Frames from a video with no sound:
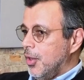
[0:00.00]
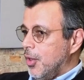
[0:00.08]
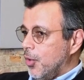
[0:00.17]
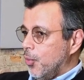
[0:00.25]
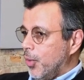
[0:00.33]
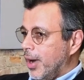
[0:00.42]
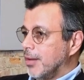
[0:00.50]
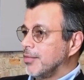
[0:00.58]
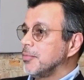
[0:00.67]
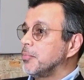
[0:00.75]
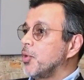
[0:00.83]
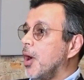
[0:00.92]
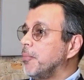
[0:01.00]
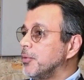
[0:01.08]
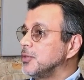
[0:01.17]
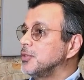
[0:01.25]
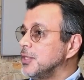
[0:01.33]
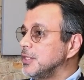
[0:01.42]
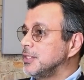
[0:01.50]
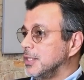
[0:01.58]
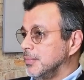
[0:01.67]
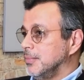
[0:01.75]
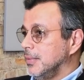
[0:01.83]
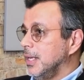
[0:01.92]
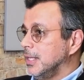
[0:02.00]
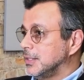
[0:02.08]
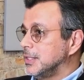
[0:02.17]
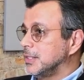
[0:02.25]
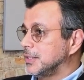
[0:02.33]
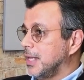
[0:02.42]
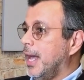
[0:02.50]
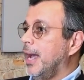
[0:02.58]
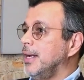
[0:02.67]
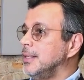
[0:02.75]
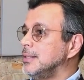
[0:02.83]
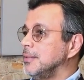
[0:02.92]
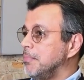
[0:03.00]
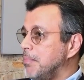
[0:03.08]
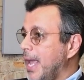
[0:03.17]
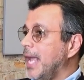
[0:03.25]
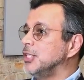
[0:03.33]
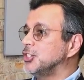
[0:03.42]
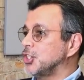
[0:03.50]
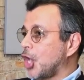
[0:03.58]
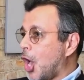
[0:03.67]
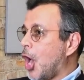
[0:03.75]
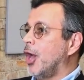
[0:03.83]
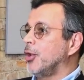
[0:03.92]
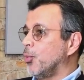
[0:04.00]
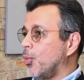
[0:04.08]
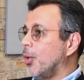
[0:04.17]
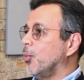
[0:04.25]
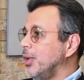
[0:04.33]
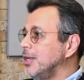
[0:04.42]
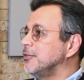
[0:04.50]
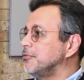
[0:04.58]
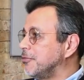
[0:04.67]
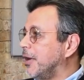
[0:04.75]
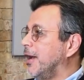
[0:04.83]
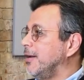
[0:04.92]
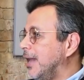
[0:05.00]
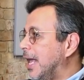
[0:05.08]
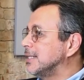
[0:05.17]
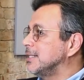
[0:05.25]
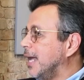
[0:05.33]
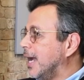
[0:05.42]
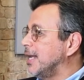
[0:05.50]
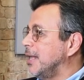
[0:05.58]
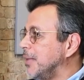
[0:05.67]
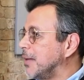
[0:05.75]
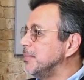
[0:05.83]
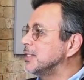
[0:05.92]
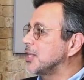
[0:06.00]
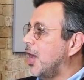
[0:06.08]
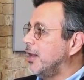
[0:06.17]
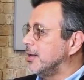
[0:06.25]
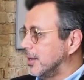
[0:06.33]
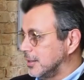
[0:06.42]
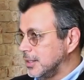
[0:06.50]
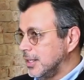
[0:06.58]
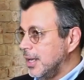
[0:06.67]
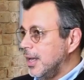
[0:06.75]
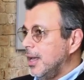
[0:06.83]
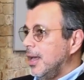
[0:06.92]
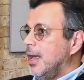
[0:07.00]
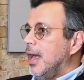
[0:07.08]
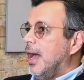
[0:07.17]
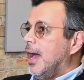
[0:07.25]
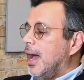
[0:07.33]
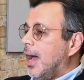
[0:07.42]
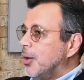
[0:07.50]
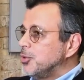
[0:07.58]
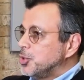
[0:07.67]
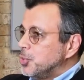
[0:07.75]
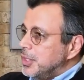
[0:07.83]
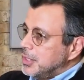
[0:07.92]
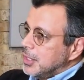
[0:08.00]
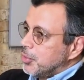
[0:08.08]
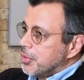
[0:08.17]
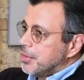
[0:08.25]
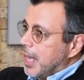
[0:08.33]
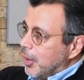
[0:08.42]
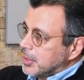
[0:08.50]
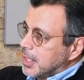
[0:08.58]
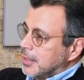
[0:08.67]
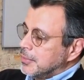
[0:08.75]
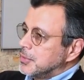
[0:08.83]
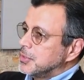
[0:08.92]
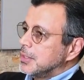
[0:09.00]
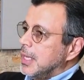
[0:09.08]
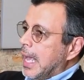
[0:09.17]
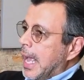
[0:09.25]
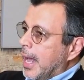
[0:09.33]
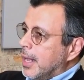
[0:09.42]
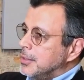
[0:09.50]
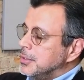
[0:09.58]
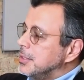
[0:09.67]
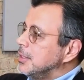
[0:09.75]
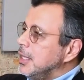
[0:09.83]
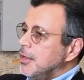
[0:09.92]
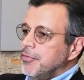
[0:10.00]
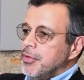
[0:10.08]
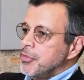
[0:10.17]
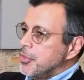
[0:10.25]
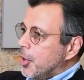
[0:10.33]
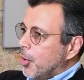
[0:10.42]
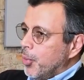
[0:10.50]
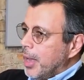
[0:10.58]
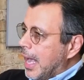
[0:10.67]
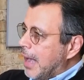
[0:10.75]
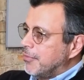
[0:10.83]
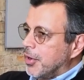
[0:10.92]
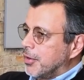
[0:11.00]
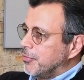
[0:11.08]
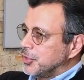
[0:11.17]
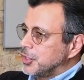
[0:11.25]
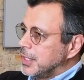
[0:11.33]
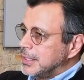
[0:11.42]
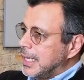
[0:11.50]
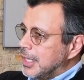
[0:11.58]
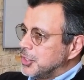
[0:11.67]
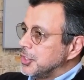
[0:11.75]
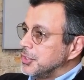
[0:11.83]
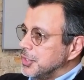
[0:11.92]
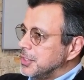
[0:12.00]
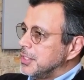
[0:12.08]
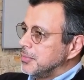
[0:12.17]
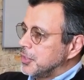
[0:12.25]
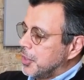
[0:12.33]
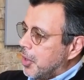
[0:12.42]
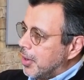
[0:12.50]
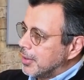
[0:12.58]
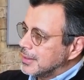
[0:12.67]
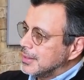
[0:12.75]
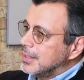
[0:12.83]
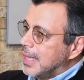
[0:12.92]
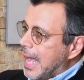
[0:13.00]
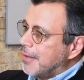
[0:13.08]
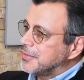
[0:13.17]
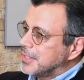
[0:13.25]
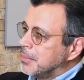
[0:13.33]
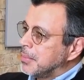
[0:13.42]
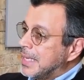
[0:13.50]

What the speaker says: where the proper system is designed based on what we define as an academic misconduct, how do we deal with the outcomes? And even though we have artificial intelligence systems that have some